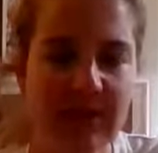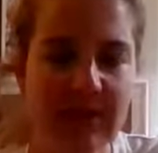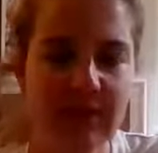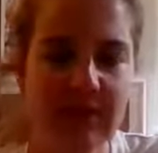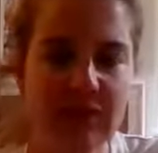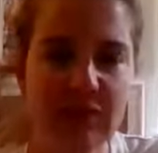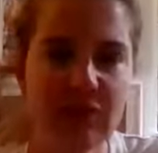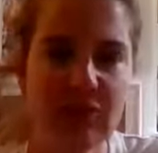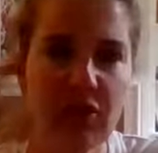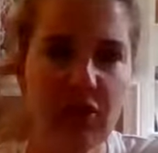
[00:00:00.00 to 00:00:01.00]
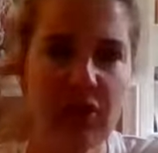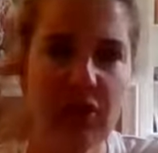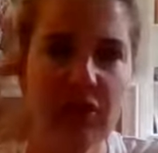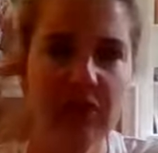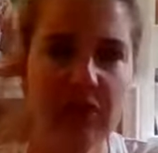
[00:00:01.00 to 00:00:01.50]
Finding your
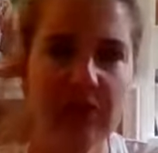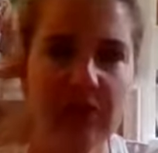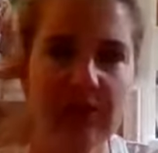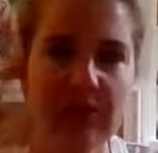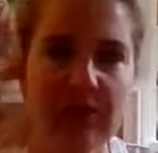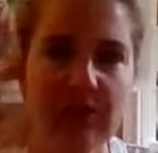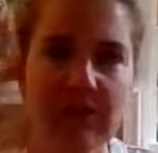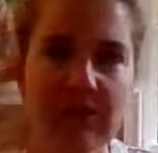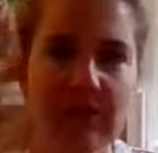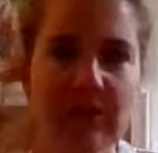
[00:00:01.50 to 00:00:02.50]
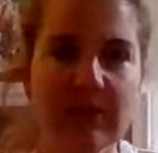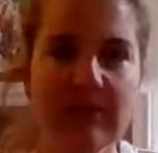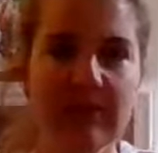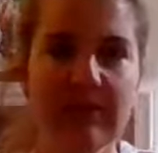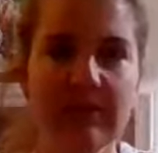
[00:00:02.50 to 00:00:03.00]
flow,
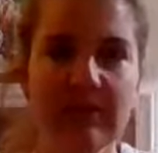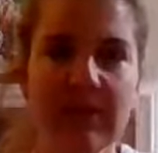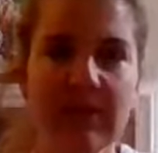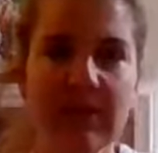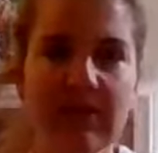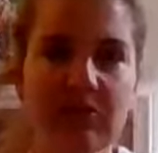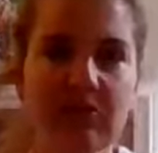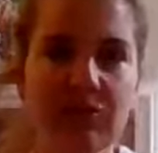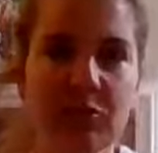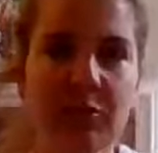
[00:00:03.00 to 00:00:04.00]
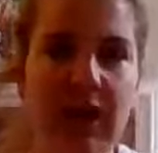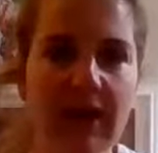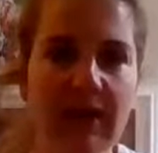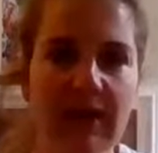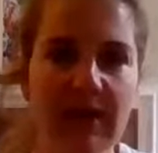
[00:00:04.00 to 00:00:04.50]
listening to your
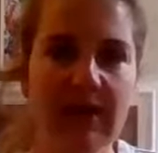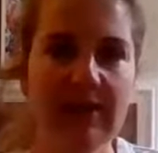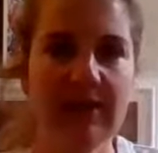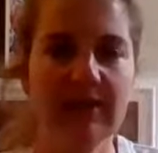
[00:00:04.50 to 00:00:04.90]
body,